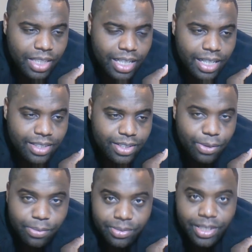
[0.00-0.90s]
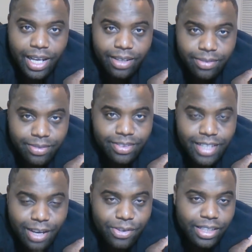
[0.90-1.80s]
Uh, so yeah,
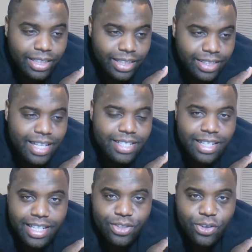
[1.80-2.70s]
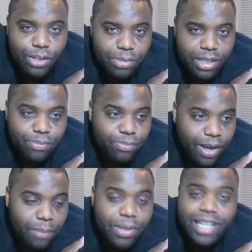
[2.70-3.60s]
definitely Destiny is going to be
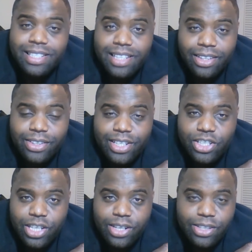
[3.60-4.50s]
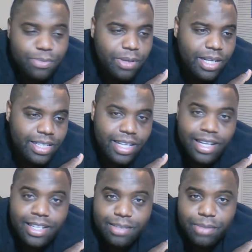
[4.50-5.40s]
a big seller this year. They're spending
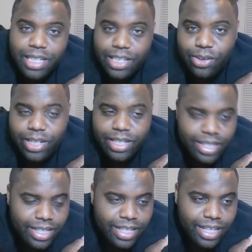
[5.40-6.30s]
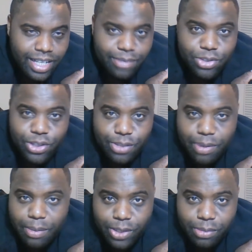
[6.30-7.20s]
tons of money on it, and I'm sure it's
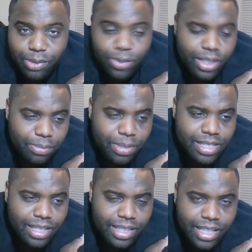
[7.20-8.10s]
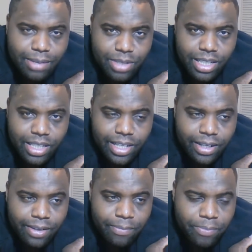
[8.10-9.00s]
probably going to be one of the best selling games of the
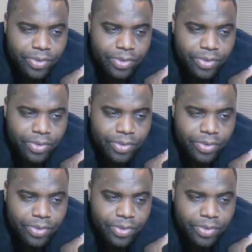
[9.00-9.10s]
year.